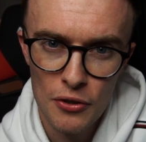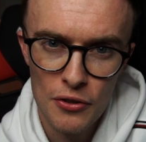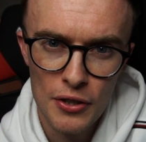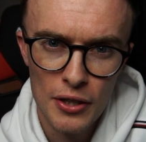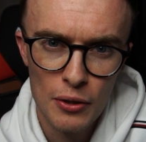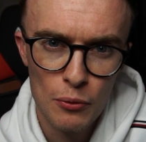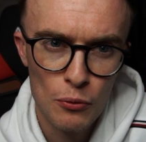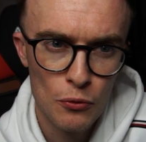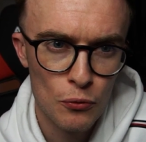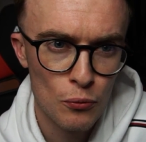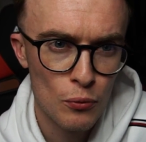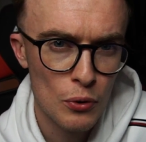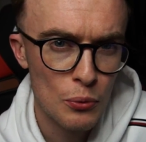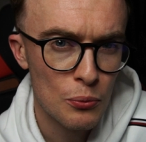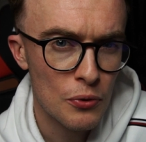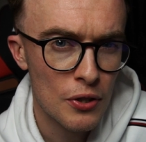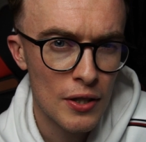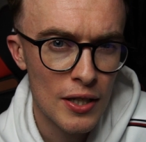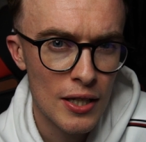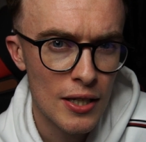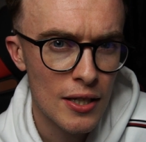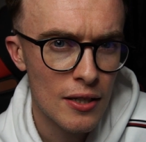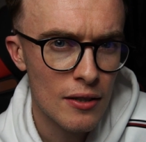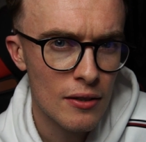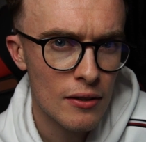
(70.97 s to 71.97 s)
I think it was
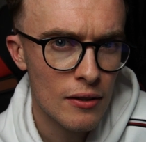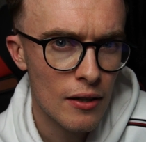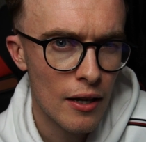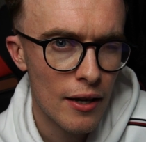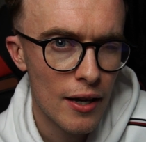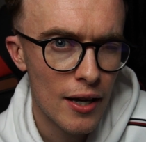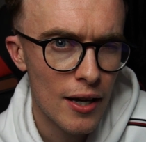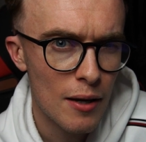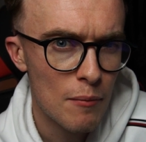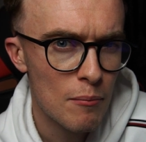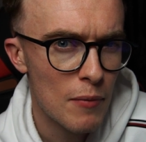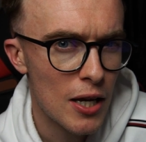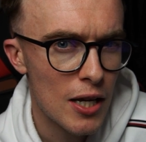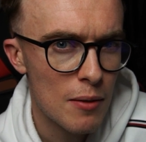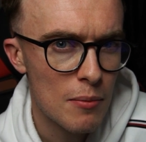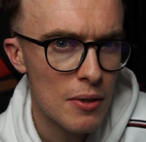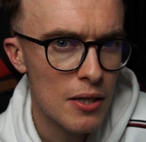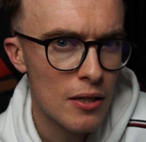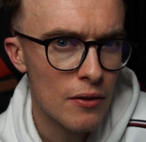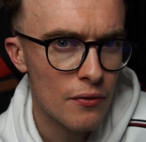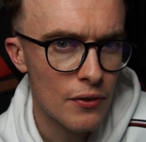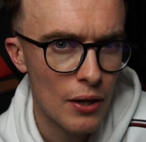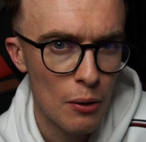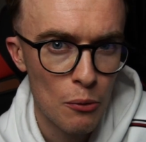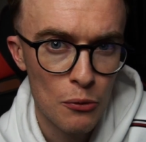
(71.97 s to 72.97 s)
Routine,
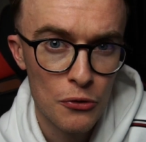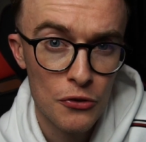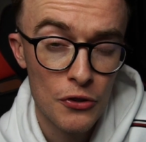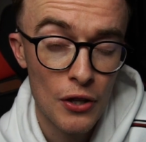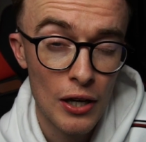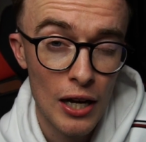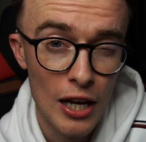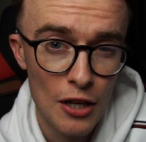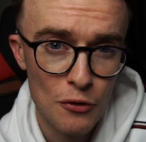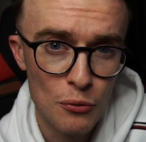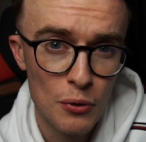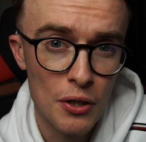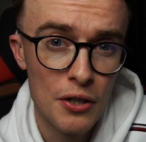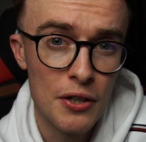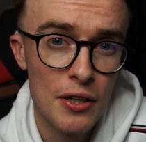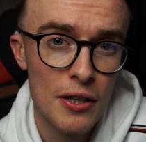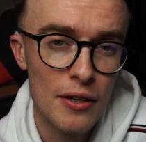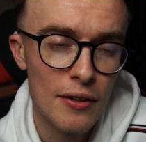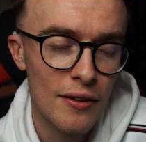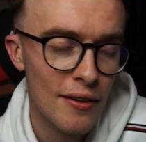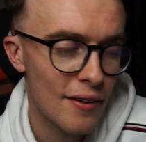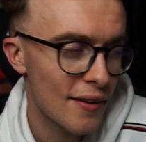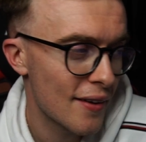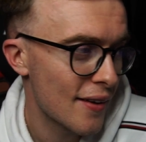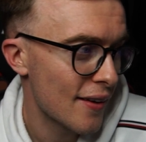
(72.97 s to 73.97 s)
maybe. That was the last one I
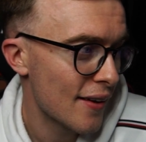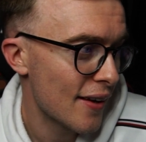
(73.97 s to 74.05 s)
did.